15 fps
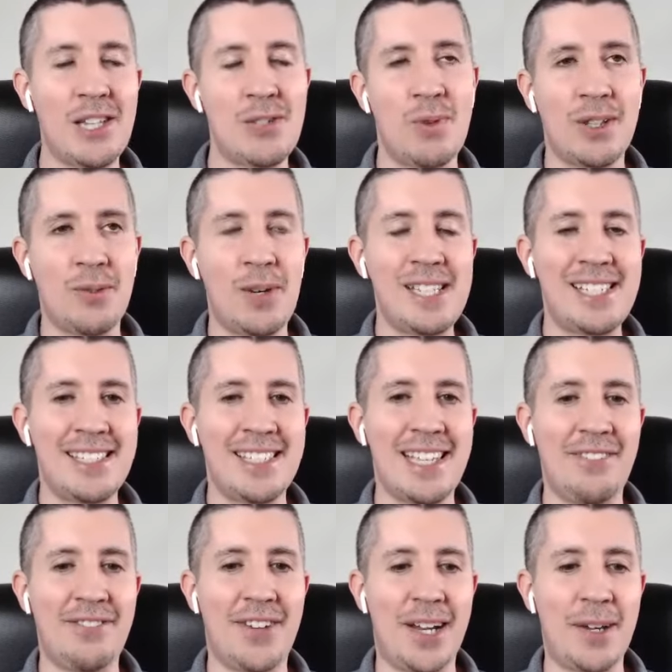one of the reasons that
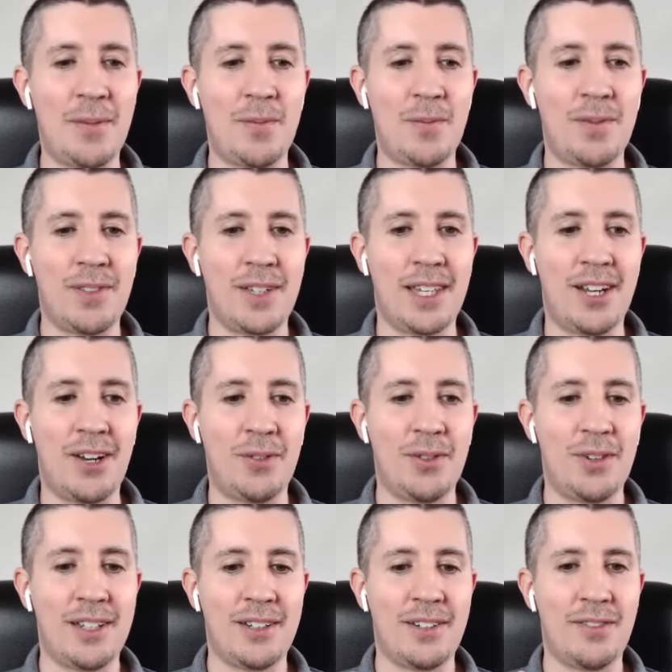if I'm,
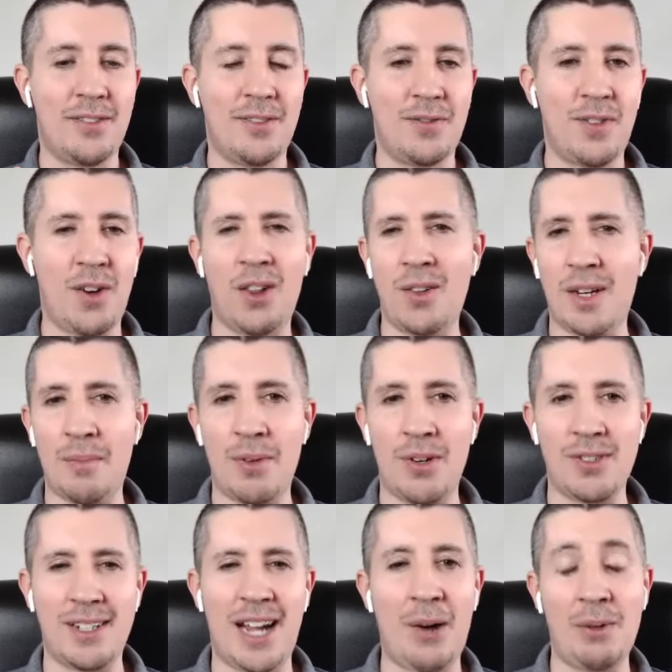following a
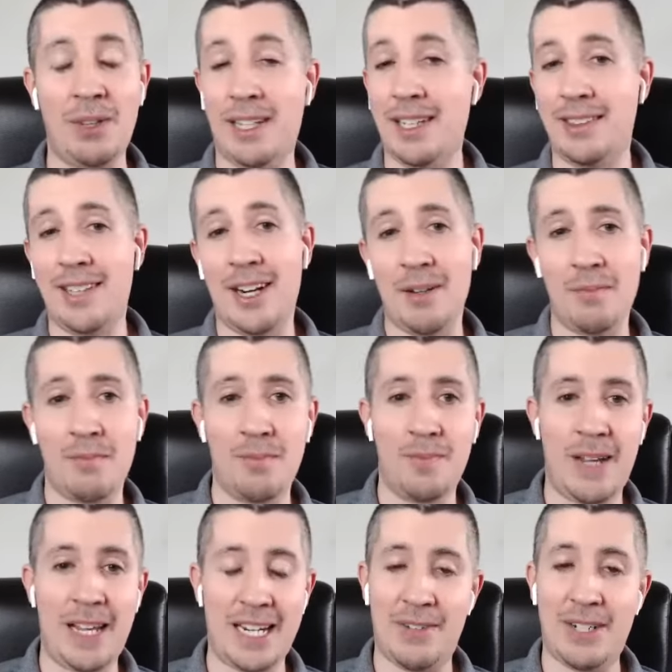person, I will look at their
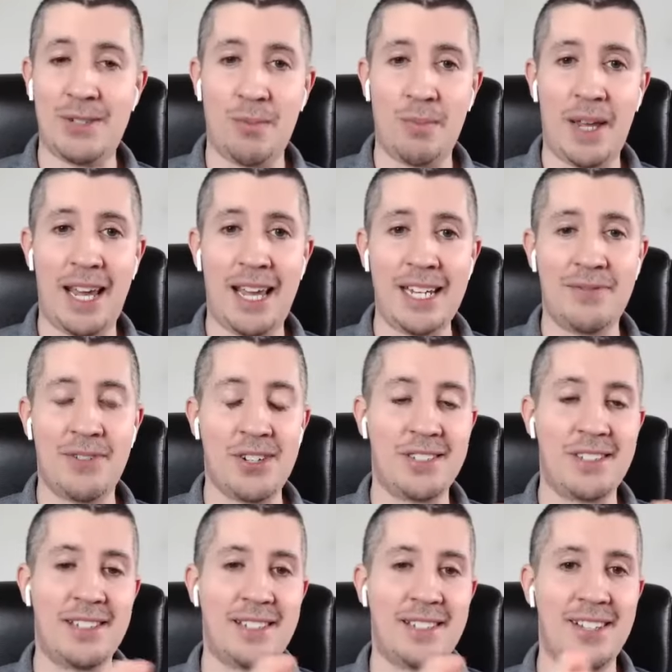individual page
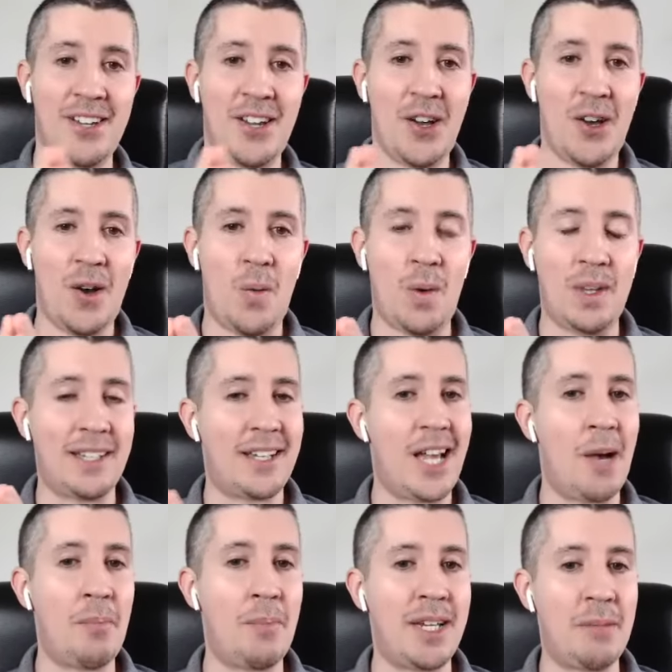versus what the
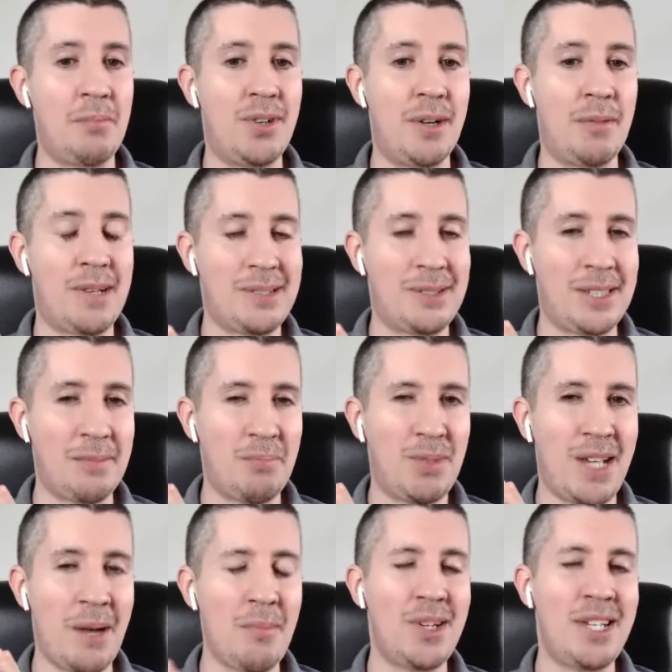company put, because what the
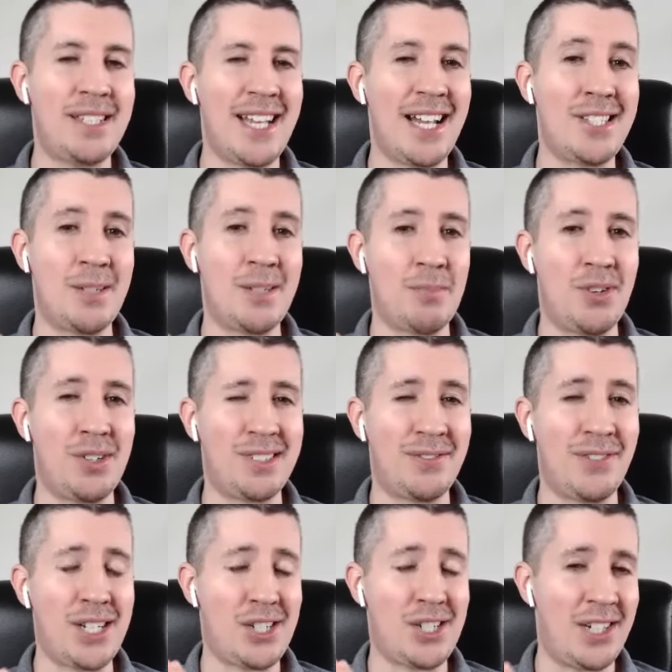company tends to put is
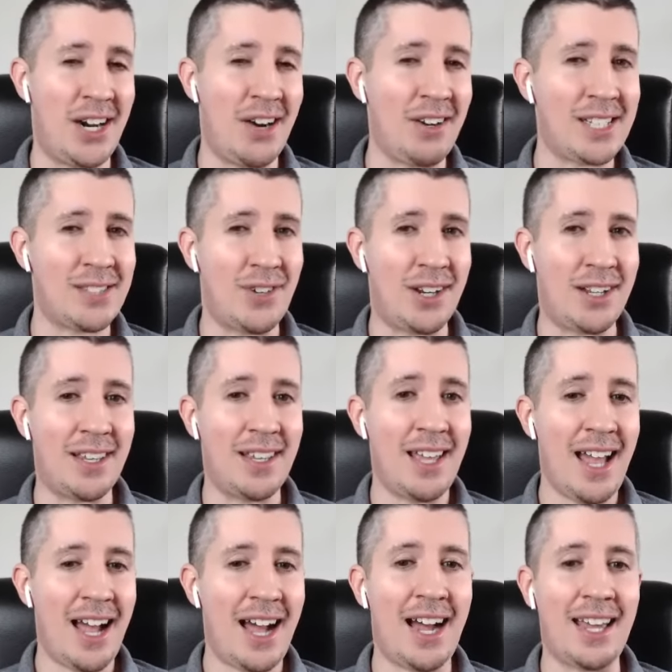very generic. It's very
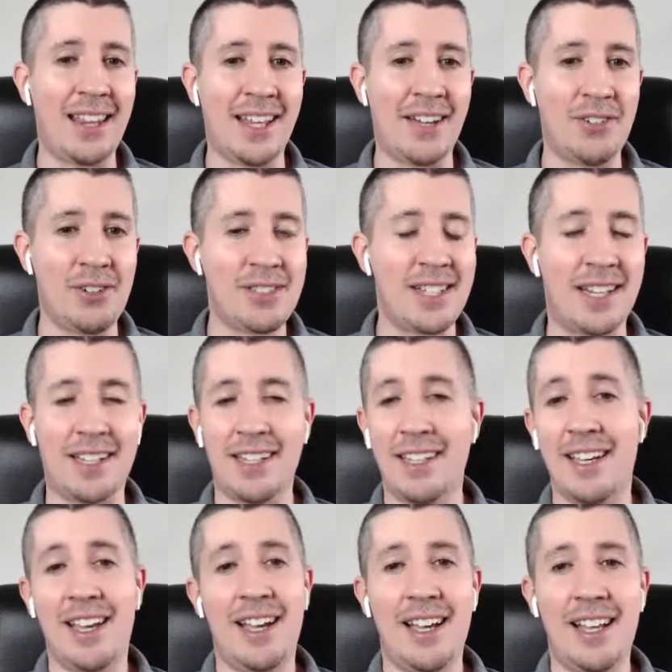high level. It's like,
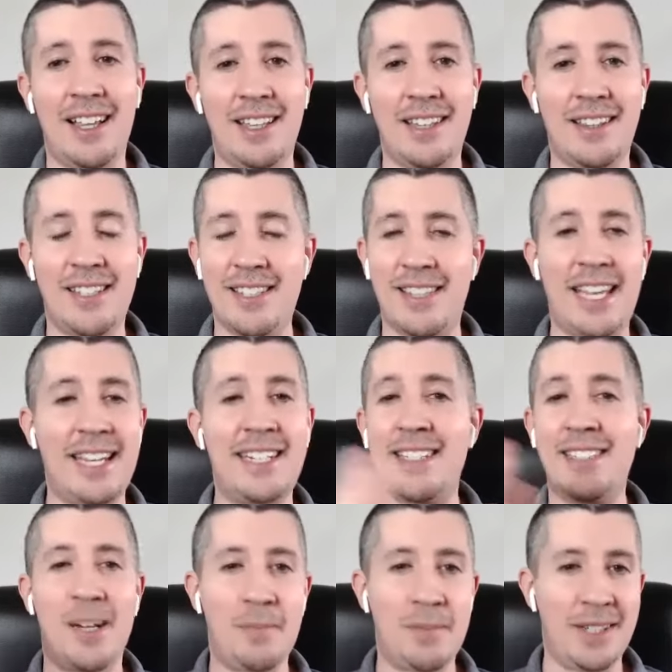they did
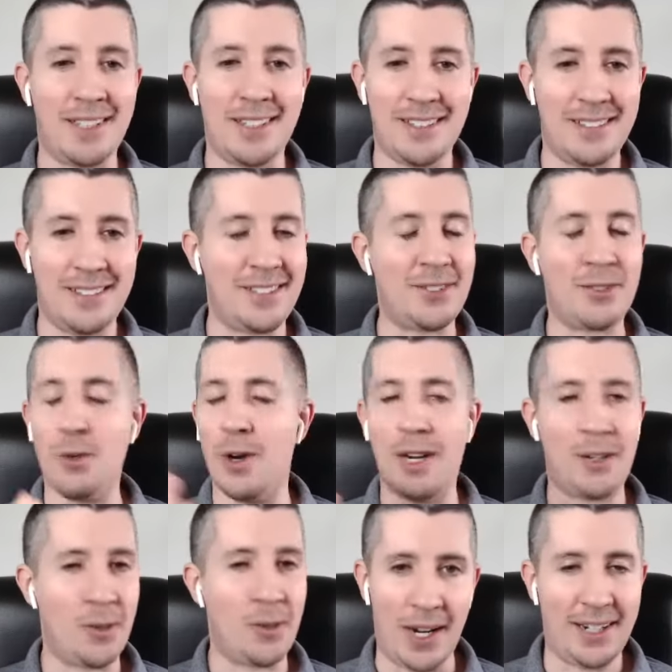something
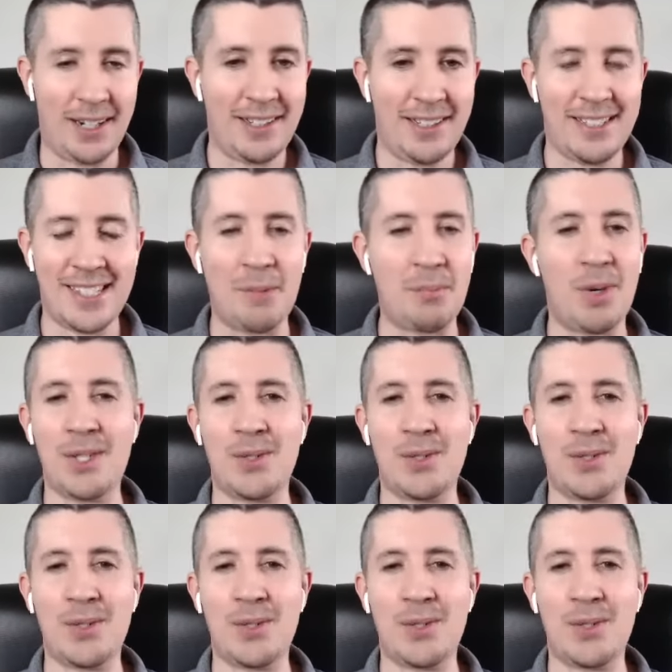great. It's like a press